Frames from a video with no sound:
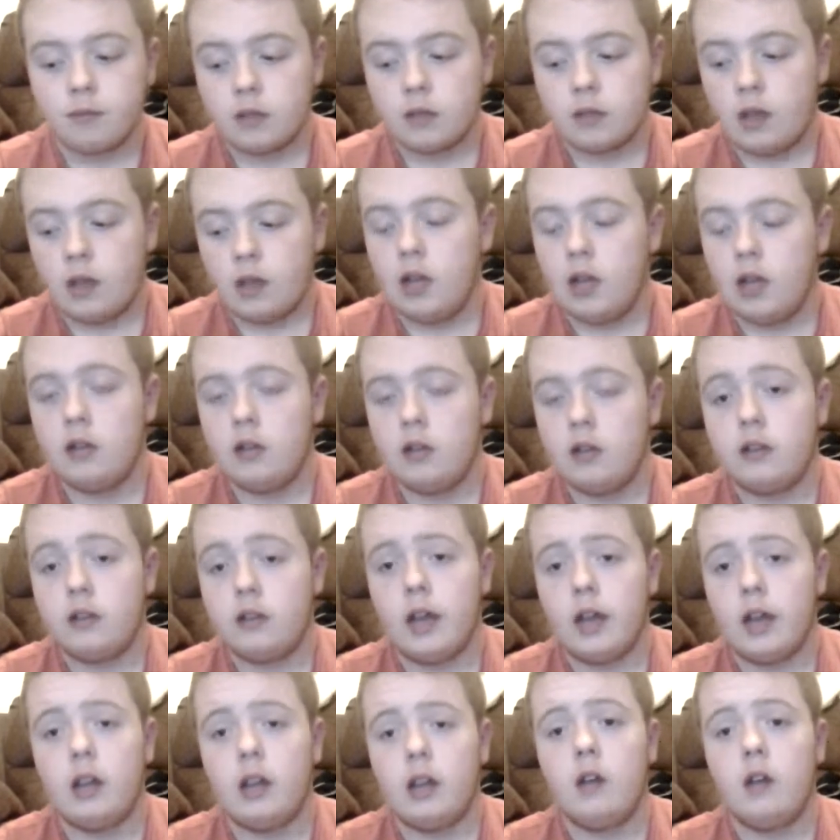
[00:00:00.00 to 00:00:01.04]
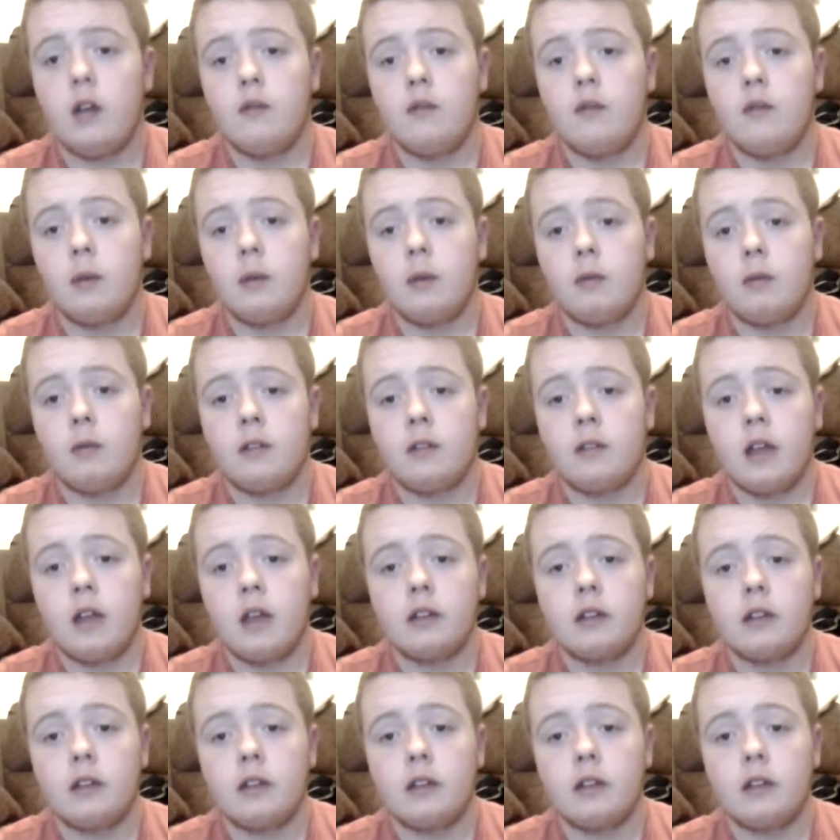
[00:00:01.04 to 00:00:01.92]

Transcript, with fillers: And yeah, learn from my mistakes.